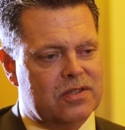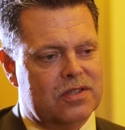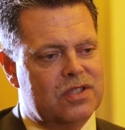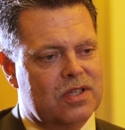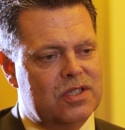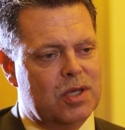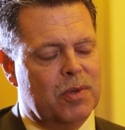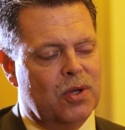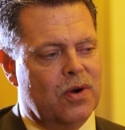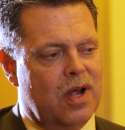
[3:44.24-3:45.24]
has a
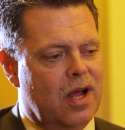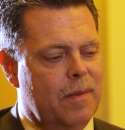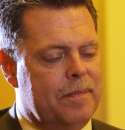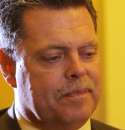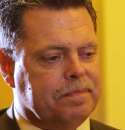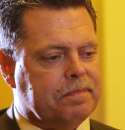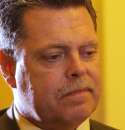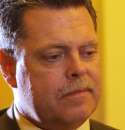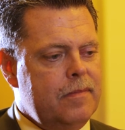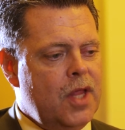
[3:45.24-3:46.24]
similar
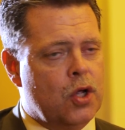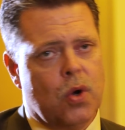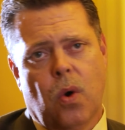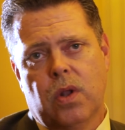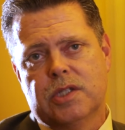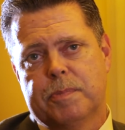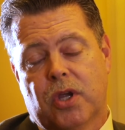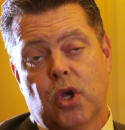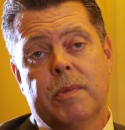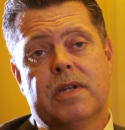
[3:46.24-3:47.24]
goal as
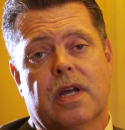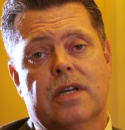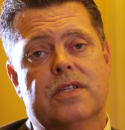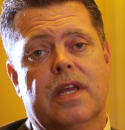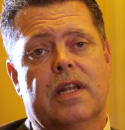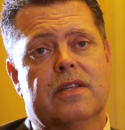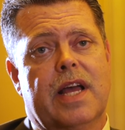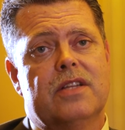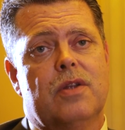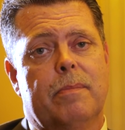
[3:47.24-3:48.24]
Procurement does, and
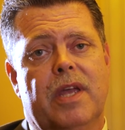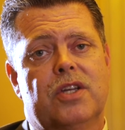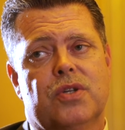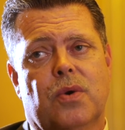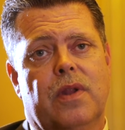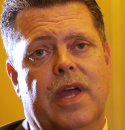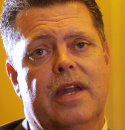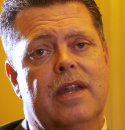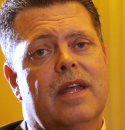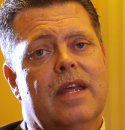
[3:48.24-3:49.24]
that's to make sure
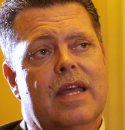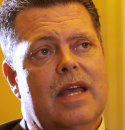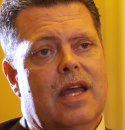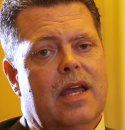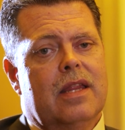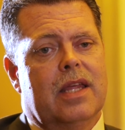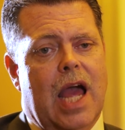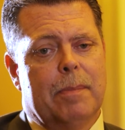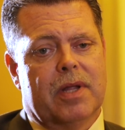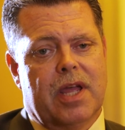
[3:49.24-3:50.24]
that the
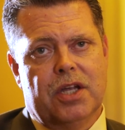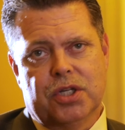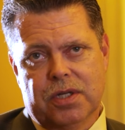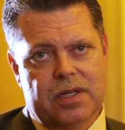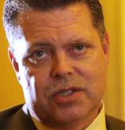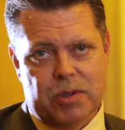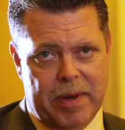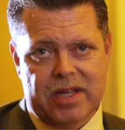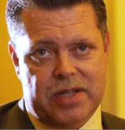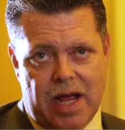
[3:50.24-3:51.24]
application is the
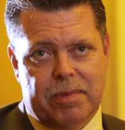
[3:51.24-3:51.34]
best